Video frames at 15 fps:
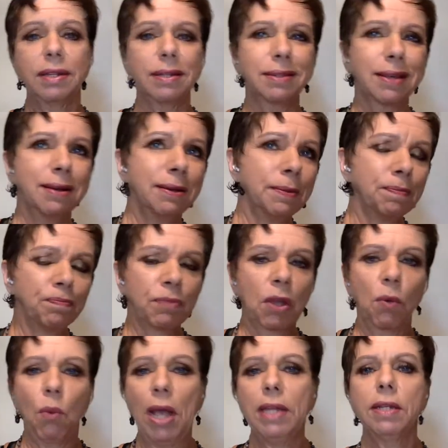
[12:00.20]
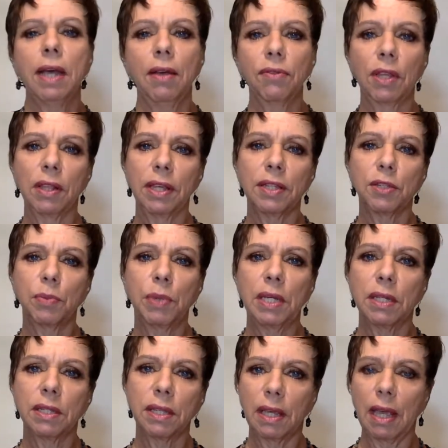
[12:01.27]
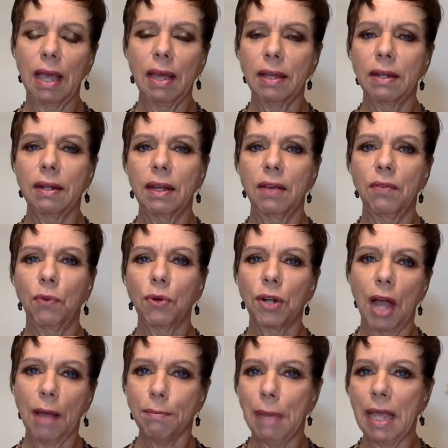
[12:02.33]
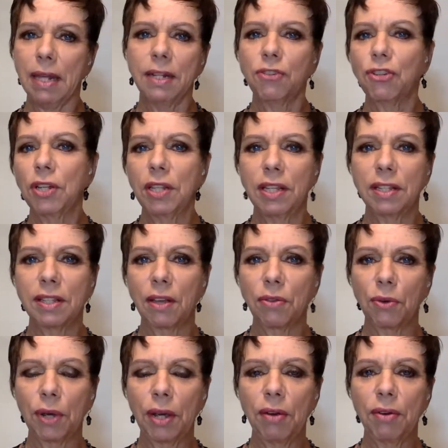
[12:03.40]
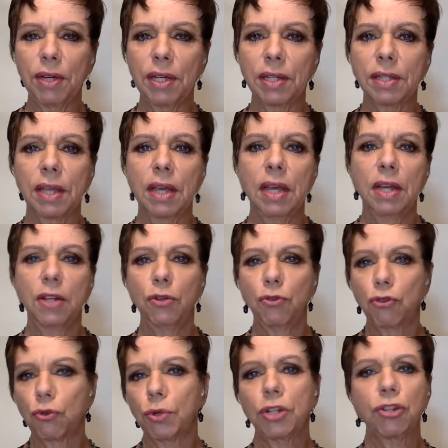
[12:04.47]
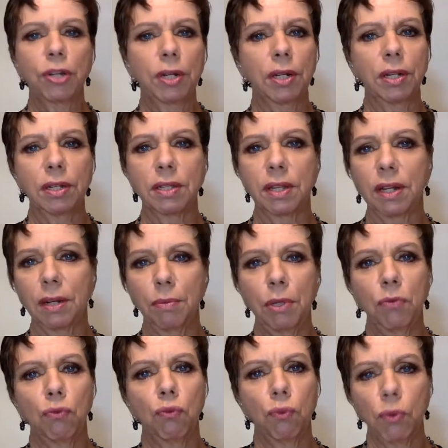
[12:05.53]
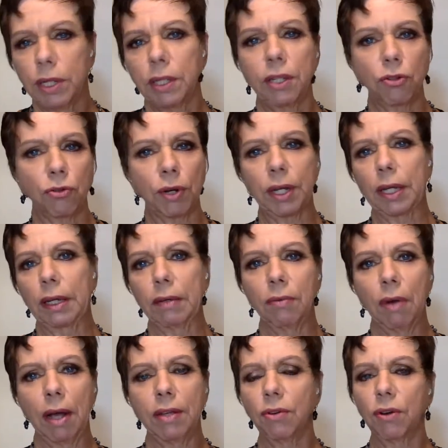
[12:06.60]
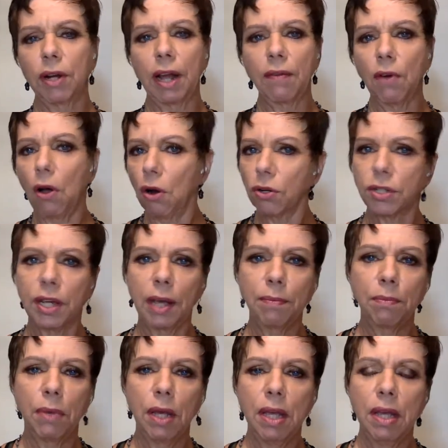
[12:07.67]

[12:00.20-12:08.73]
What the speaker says: is way down the list, because again, if we're not managing these other areas, nutrition is going to be really tricky, right? You're going to have a hard time